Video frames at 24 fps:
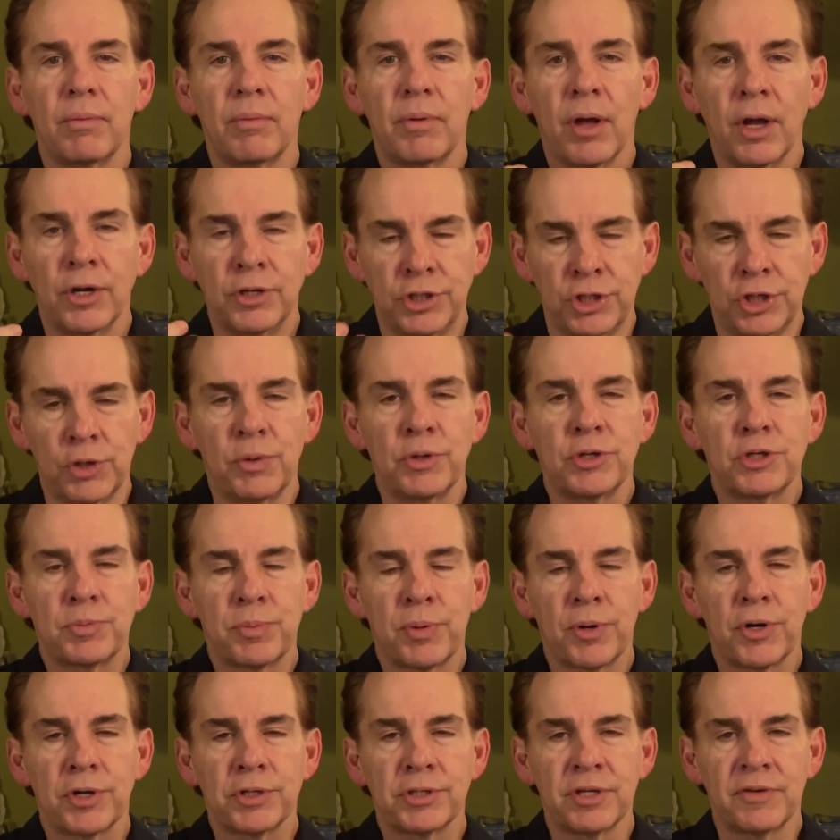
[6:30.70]
a Jewish
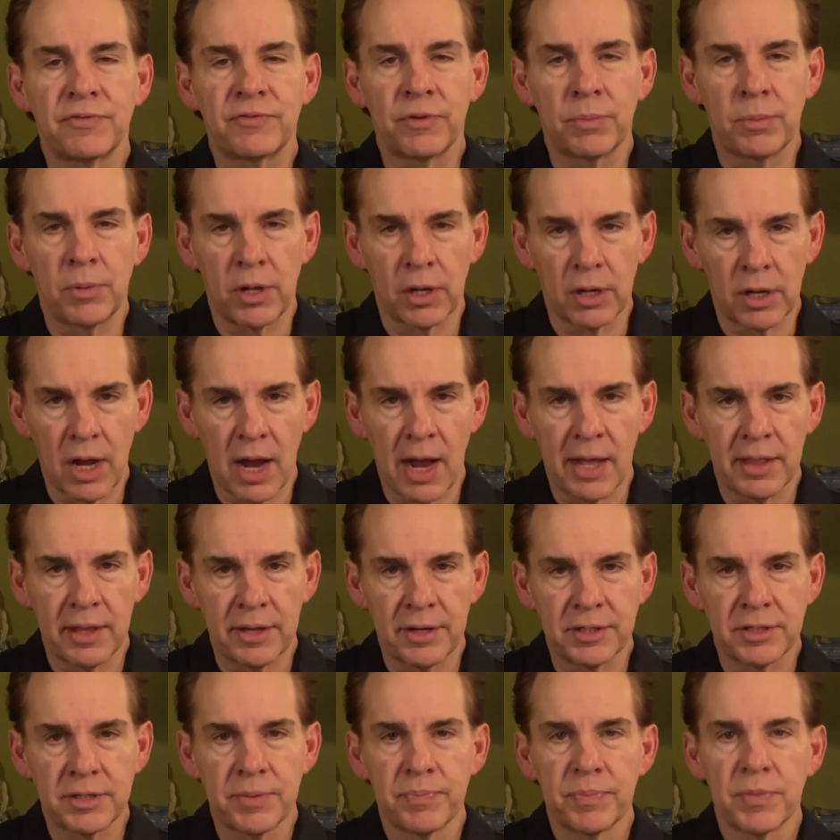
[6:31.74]
person from Long
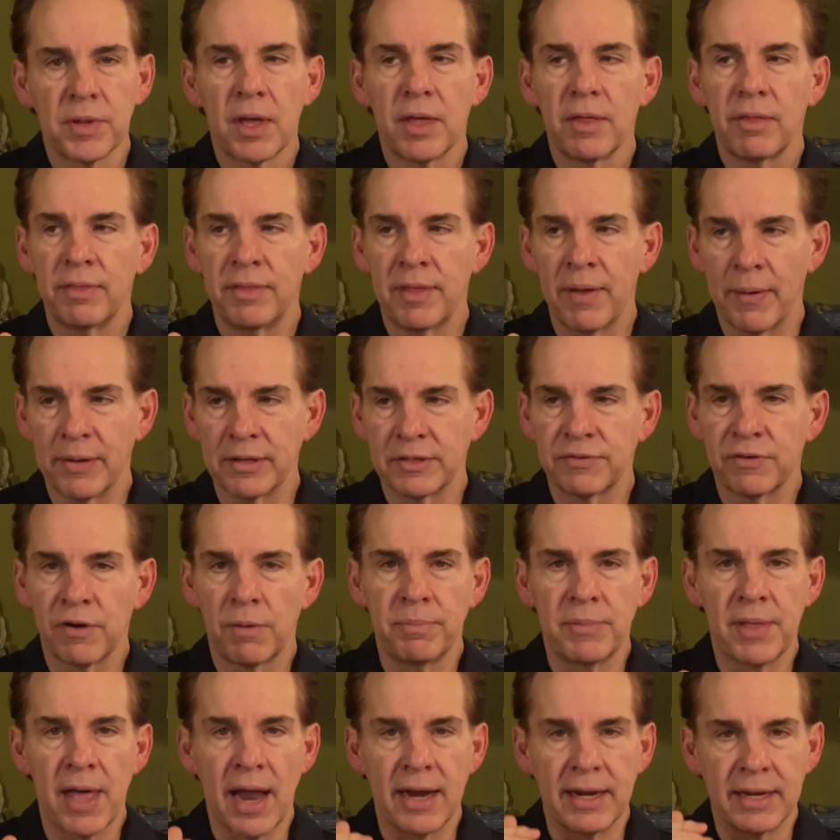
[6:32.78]
Island that was
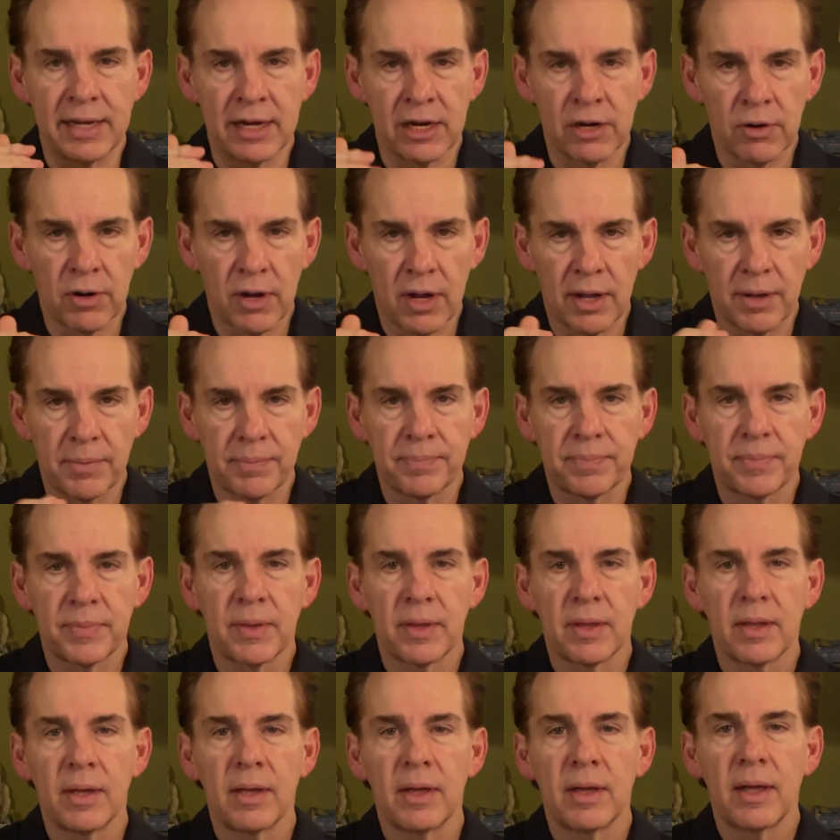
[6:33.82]
from that era,
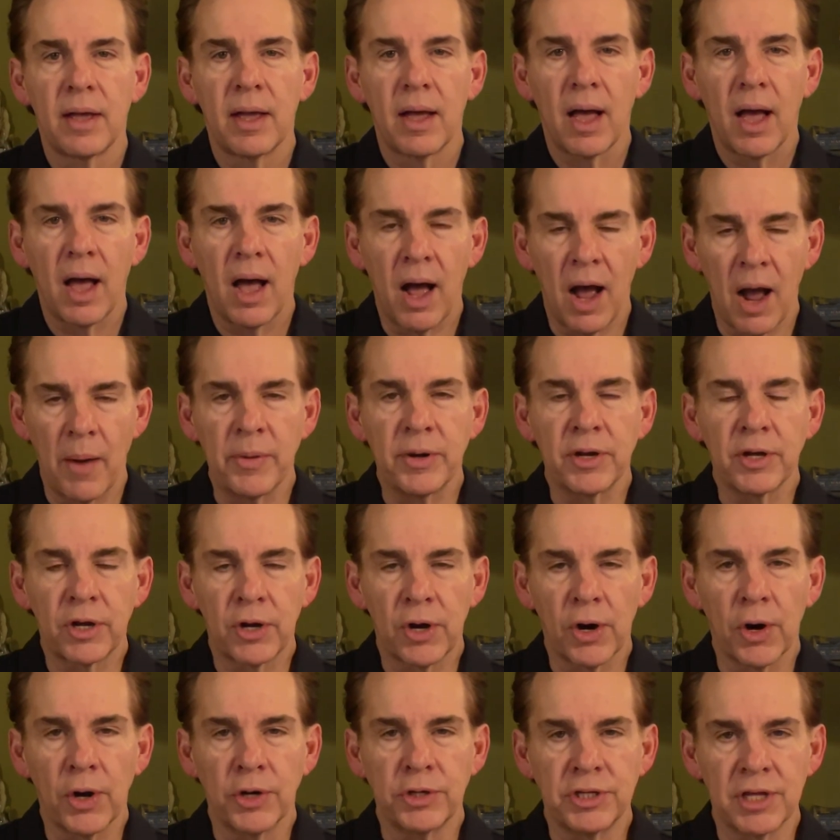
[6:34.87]
I would
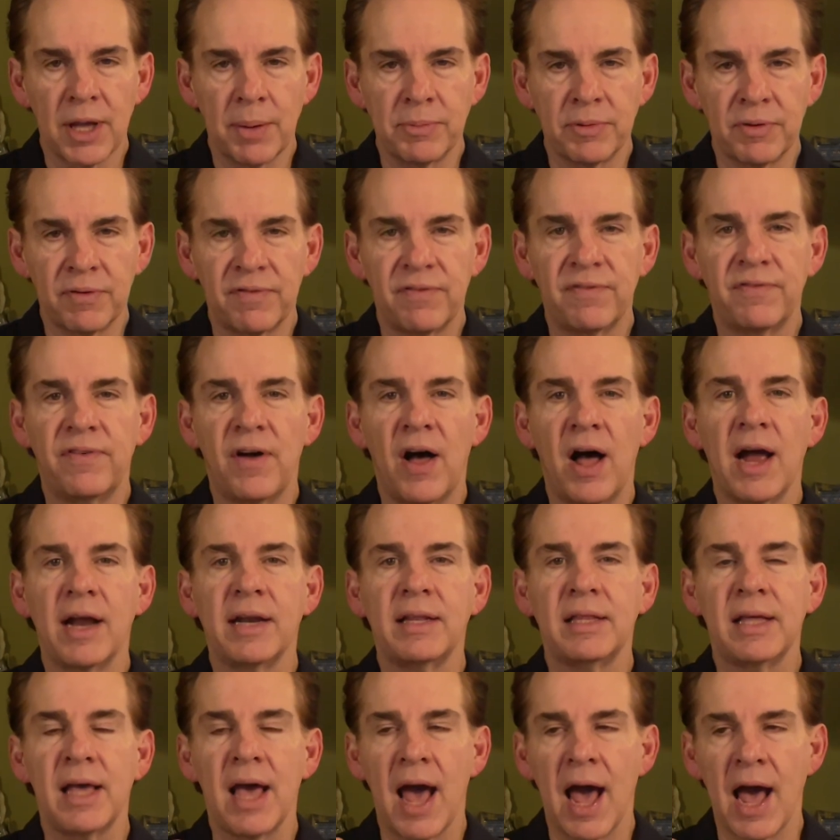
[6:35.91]
encourage them to
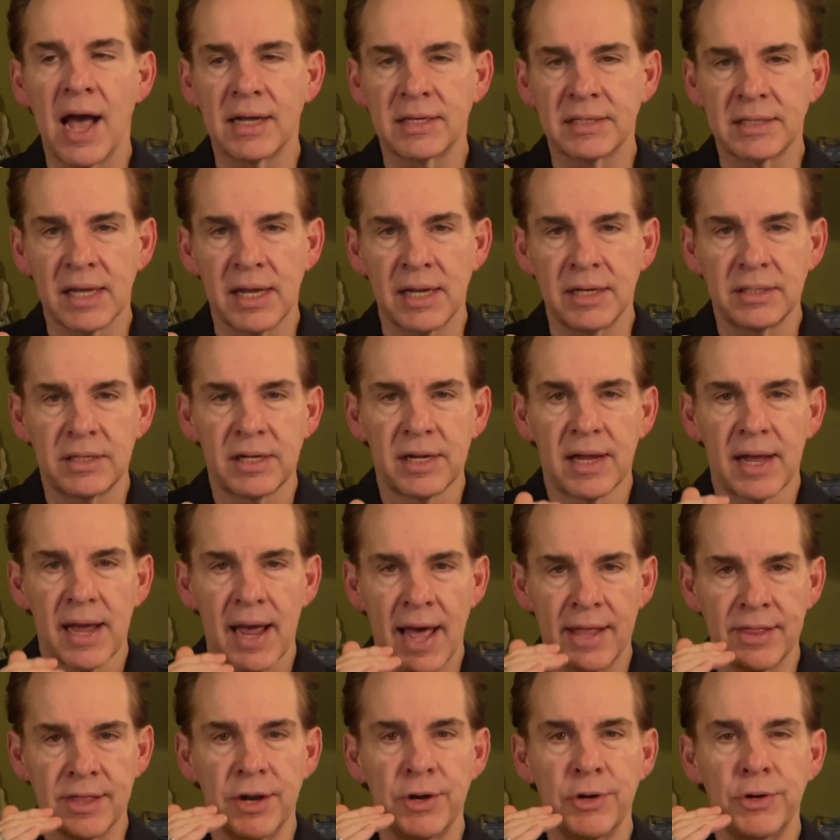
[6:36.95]
find the accent
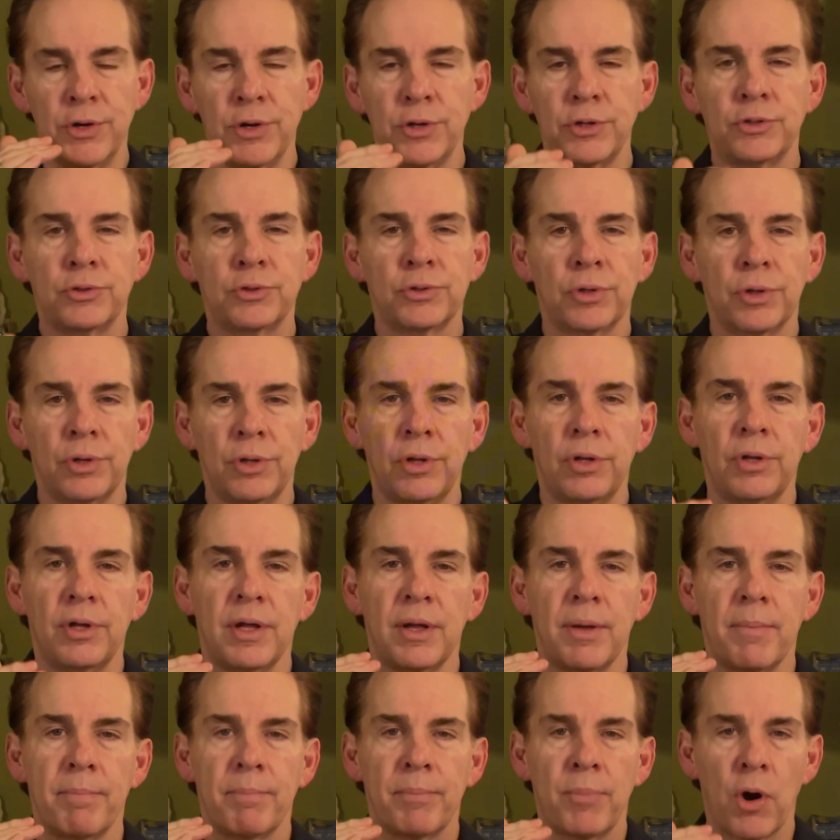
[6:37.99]
and the neutral
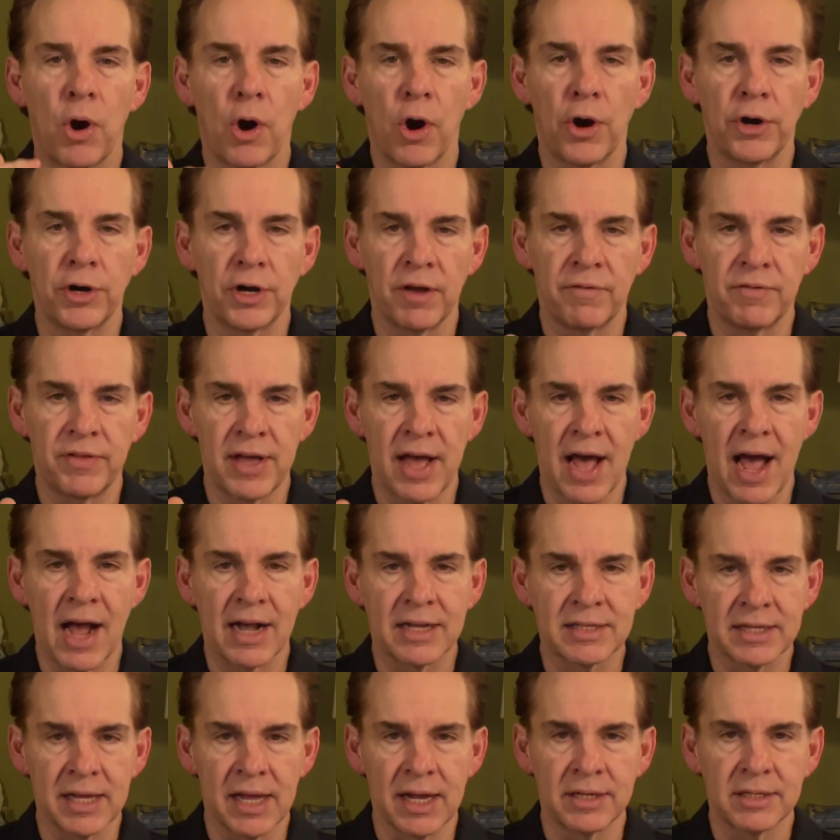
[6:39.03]
part of the
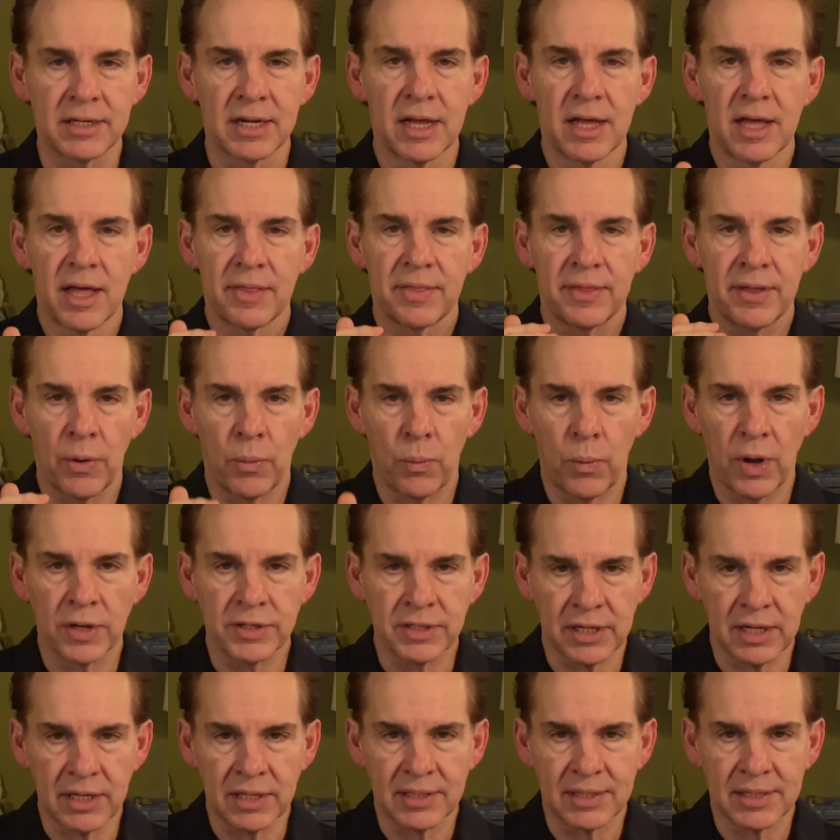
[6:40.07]
accent that
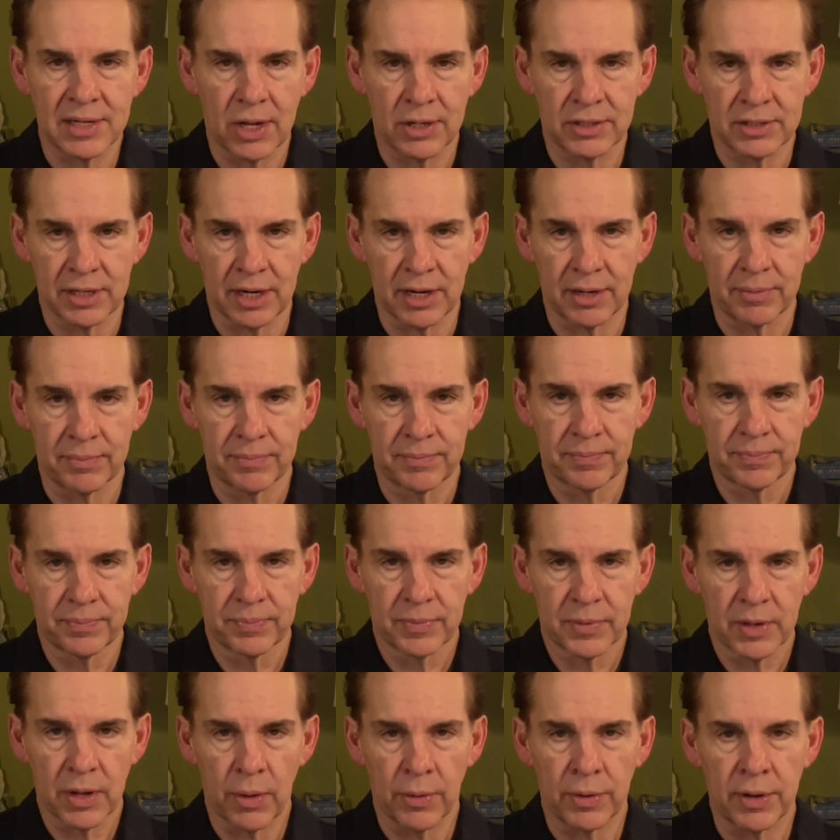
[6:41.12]
wasn't insulting.
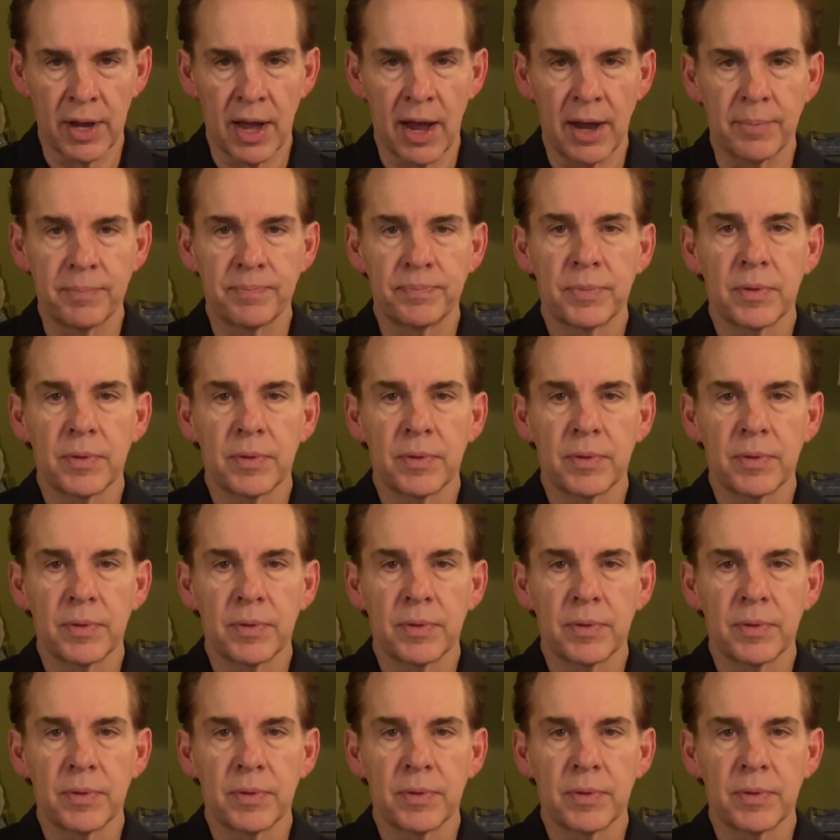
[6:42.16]
Okay?